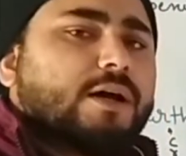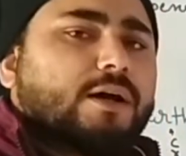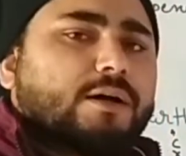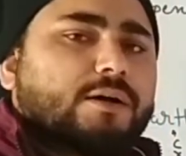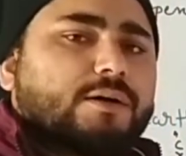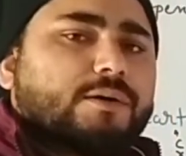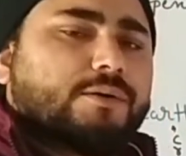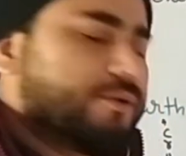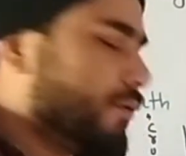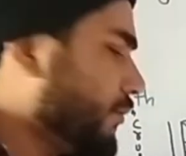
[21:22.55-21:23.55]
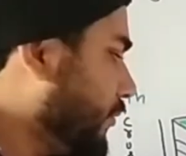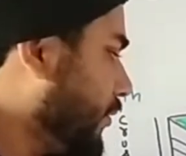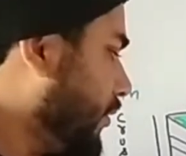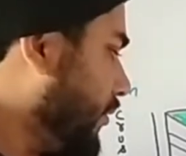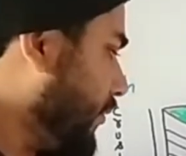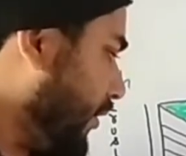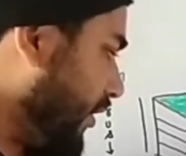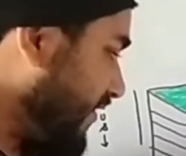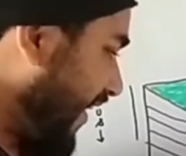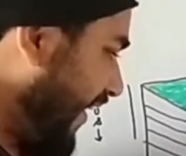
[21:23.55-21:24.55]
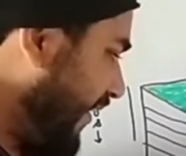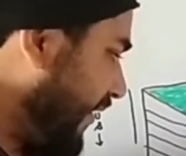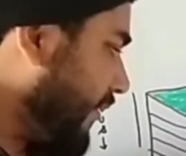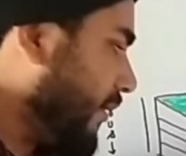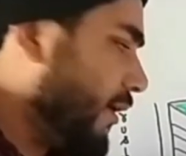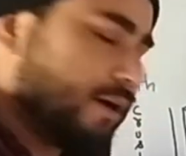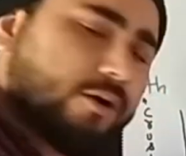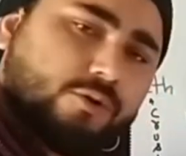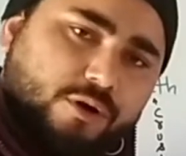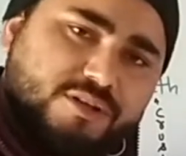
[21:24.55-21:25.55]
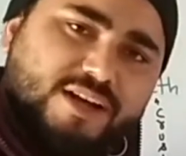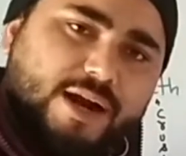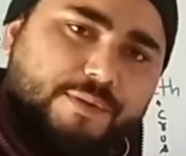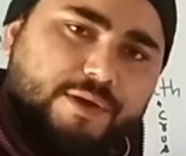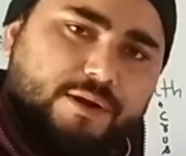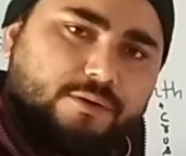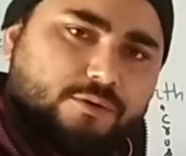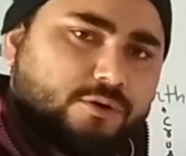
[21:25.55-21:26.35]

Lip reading: Inside it, rocks are there.